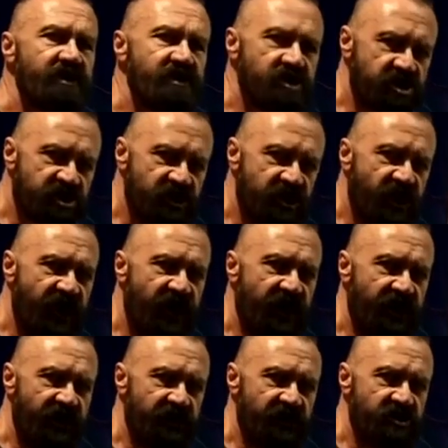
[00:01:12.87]

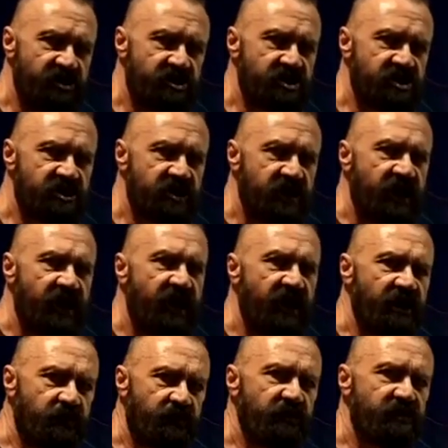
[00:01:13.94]
change
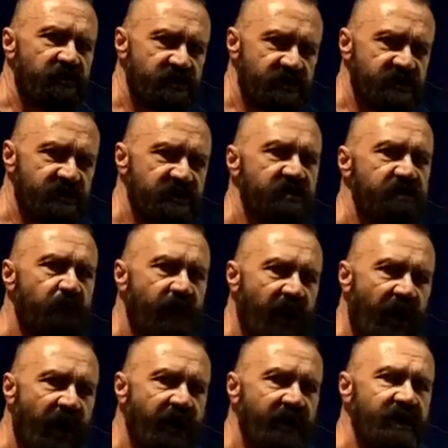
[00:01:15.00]
in a person's
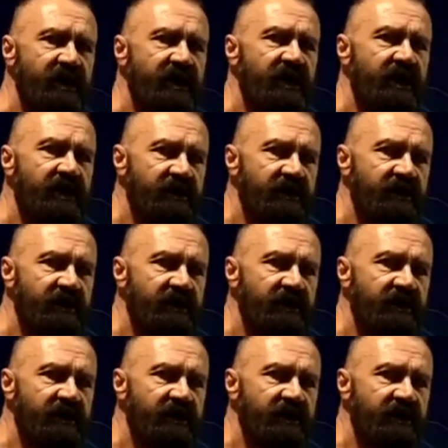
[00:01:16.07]
body,